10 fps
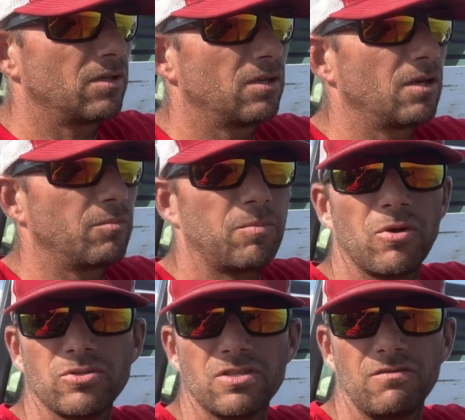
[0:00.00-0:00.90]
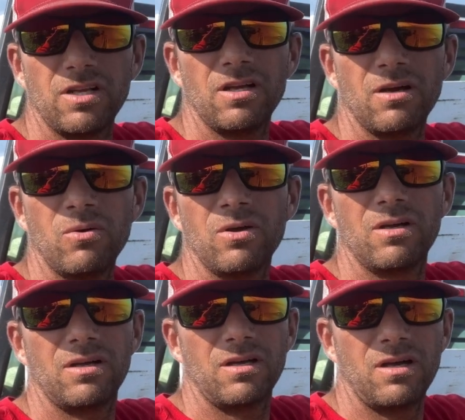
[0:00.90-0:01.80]
gonna be posting a video
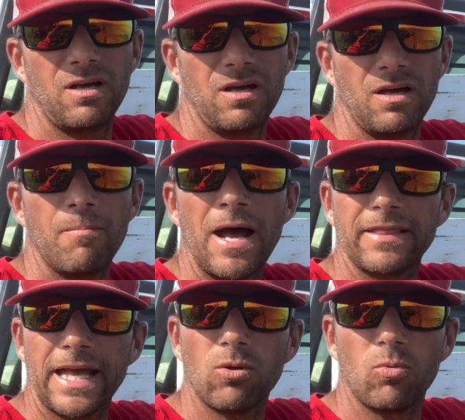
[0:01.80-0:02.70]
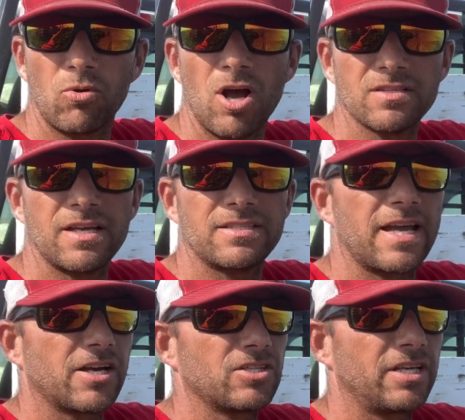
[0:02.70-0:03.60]
about that whole process,
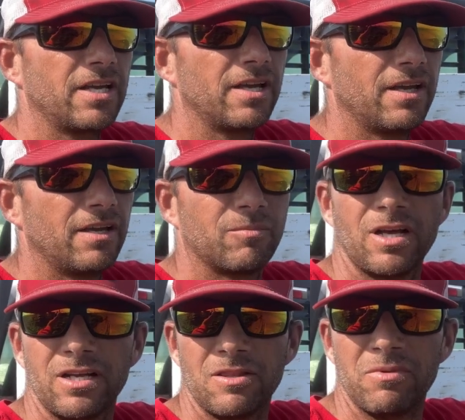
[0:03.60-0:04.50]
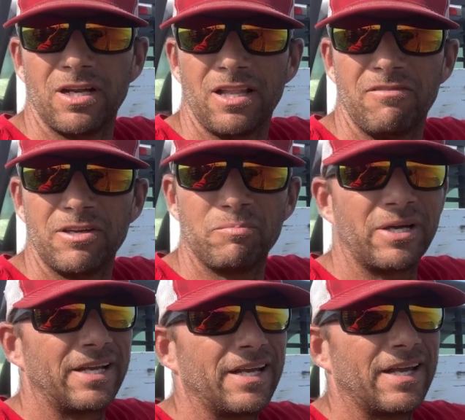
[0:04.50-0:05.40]
actually, kind of in the middle of it.
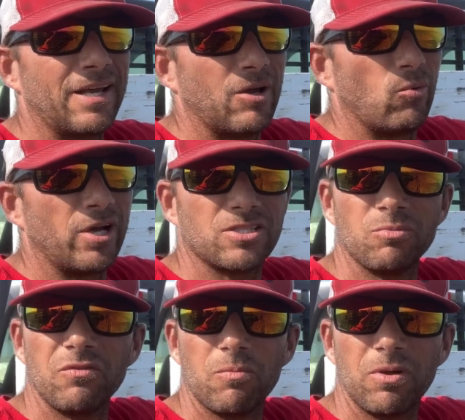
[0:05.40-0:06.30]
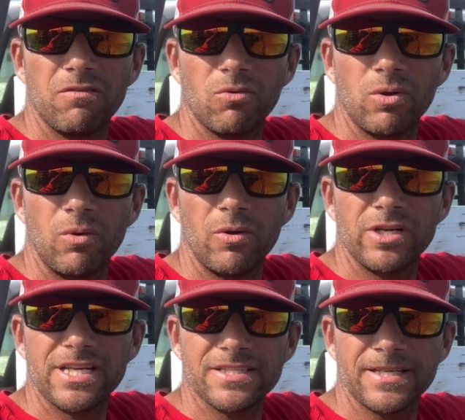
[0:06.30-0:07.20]
But went to move the pivot when we were
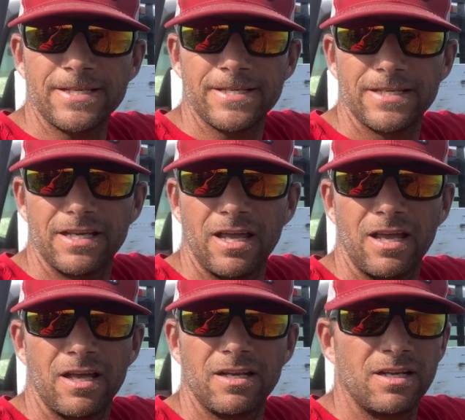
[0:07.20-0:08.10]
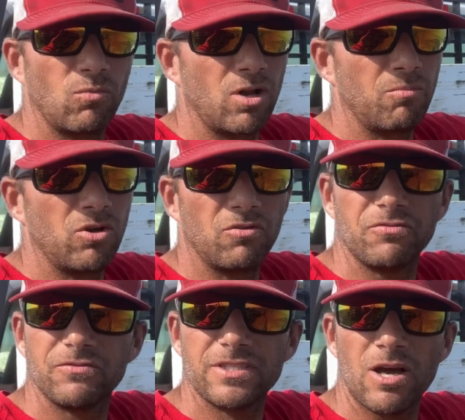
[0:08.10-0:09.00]
disking, and it didn't want to
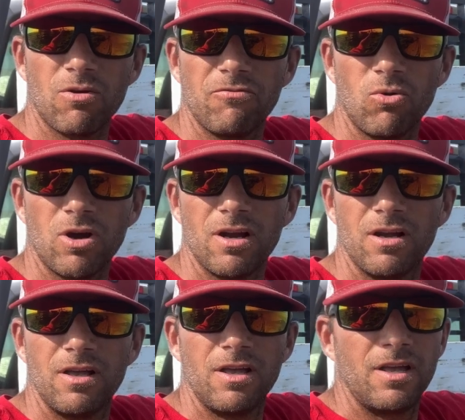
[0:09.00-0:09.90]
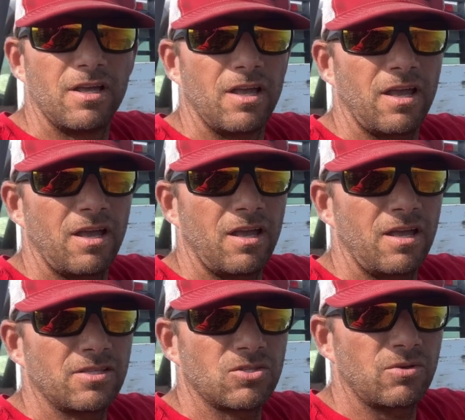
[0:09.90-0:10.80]
move, tower 4.
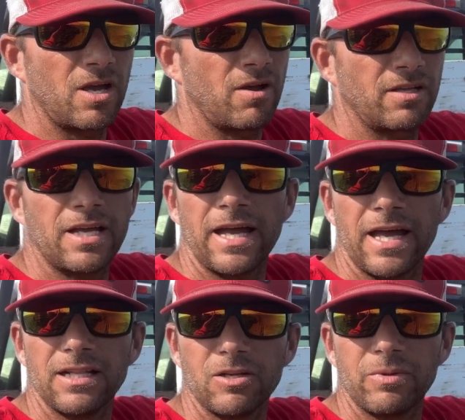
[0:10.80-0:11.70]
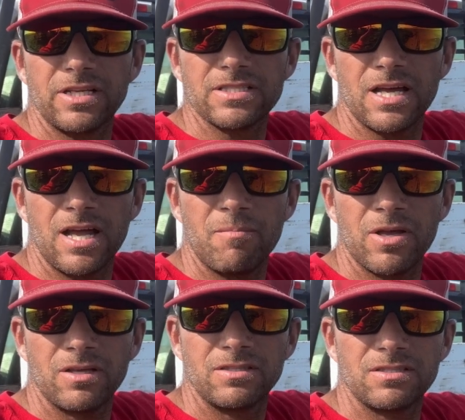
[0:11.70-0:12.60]
And so now I got a little bit of time
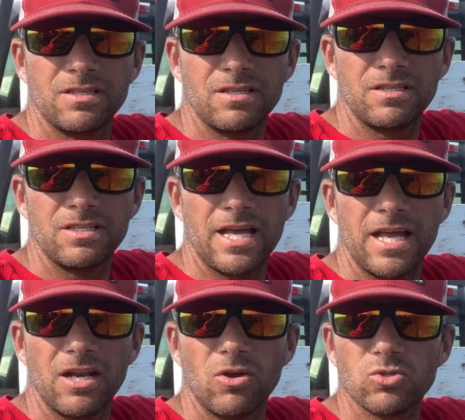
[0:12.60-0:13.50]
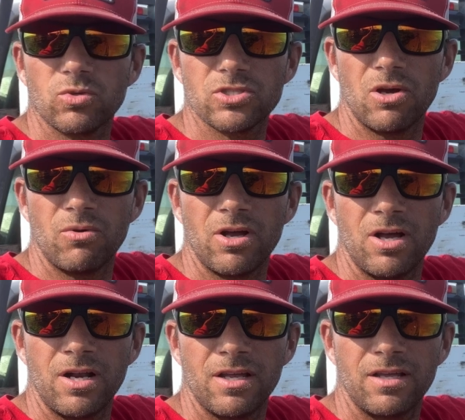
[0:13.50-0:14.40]
to diagnose what's going
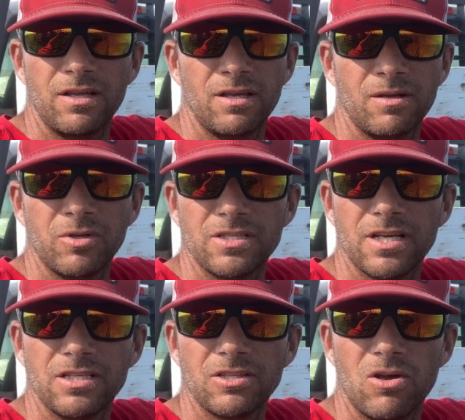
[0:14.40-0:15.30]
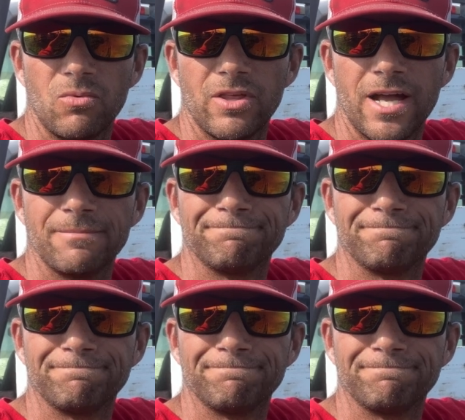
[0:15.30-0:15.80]
on, and I'm going to take you along with that.